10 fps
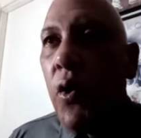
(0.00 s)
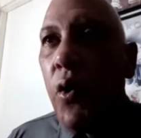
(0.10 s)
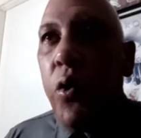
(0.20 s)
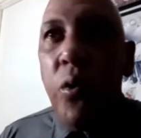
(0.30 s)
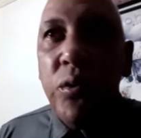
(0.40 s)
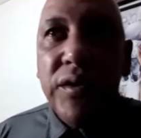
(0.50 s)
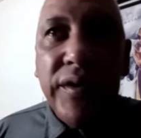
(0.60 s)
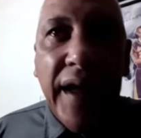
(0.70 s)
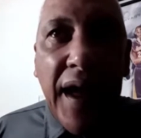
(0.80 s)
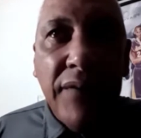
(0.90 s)
Who do
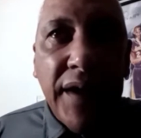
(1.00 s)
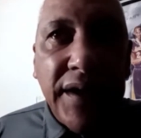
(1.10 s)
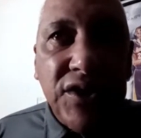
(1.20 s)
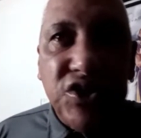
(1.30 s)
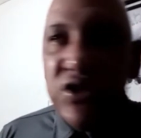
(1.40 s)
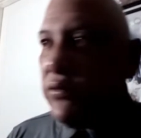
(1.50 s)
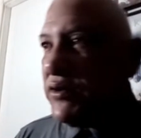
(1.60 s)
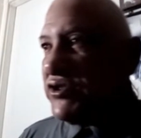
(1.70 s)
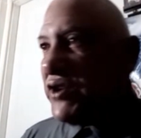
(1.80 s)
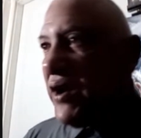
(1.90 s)
they have that can shoot the
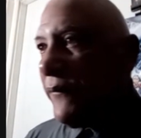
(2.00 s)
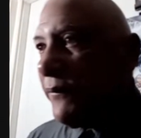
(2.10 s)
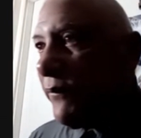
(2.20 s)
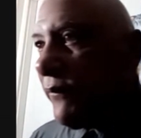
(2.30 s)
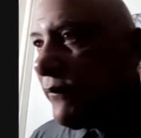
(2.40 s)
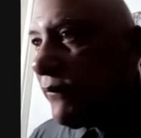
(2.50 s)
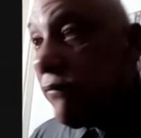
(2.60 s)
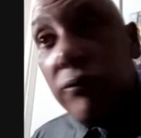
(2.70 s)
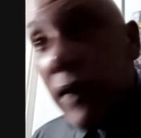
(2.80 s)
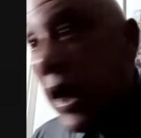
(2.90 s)
shot?
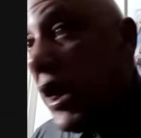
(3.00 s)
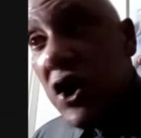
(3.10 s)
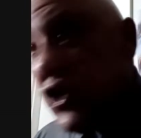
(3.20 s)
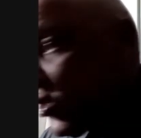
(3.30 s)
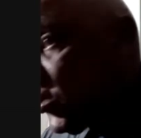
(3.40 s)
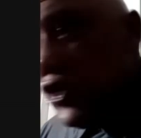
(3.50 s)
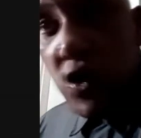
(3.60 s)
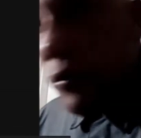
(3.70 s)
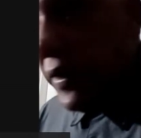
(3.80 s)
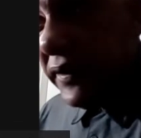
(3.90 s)

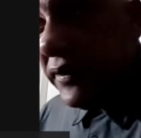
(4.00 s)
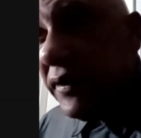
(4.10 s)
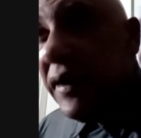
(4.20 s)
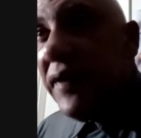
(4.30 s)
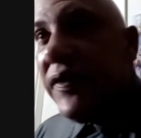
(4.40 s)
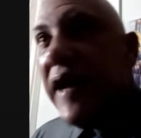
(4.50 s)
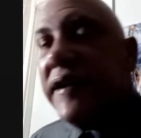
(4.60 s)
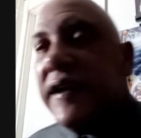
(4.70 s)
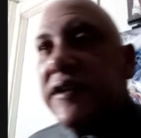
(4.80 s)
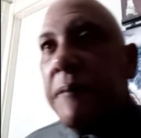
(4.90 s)
Nobody. They
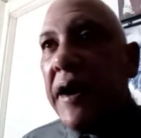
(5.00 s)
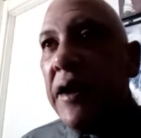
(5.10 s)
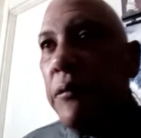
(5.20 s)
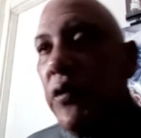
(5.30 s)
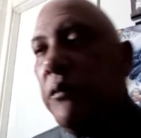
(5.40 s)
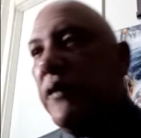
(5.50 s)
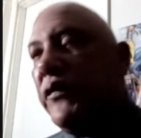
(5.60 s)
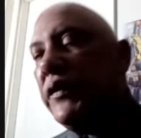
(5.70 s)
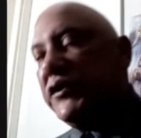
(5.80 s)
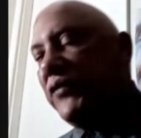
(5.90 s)
need to make a move
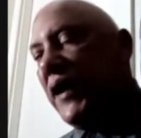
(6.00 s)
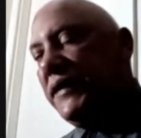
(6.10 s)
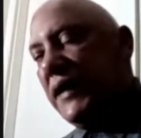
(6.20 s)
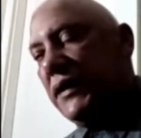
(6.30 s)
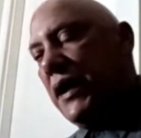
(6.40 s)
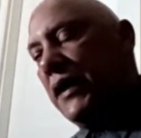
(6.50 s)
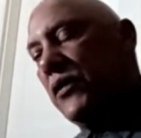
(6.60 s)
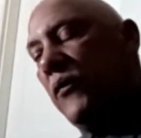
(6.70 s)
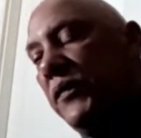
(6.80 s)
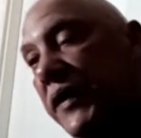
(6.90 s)
before the trade deadline. Hopefully